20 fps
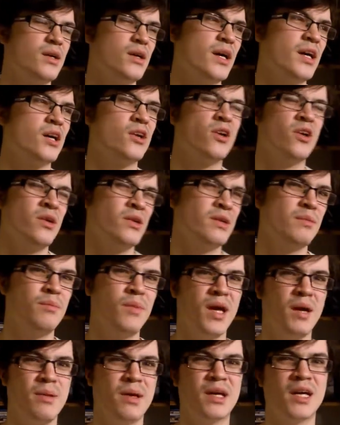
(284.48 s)
I
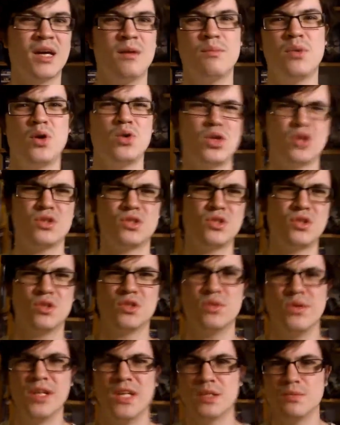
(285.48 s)
maybe can point out some
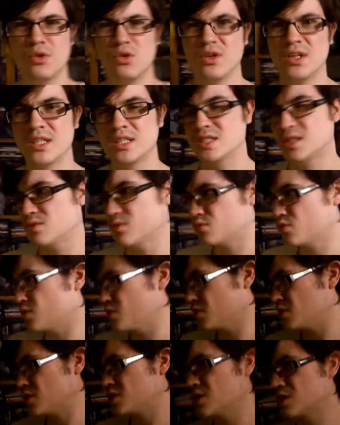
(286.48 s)
Swedish movies
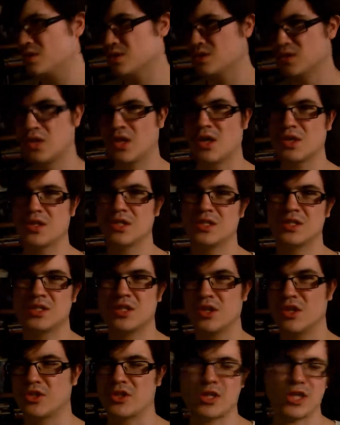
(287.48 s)
from the starters,
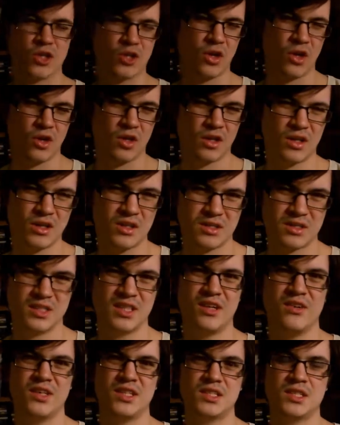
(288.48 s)
the Göta Kanal
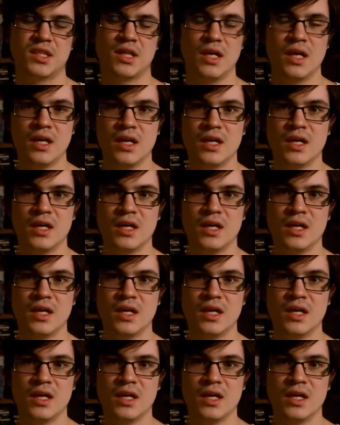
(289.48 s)
series.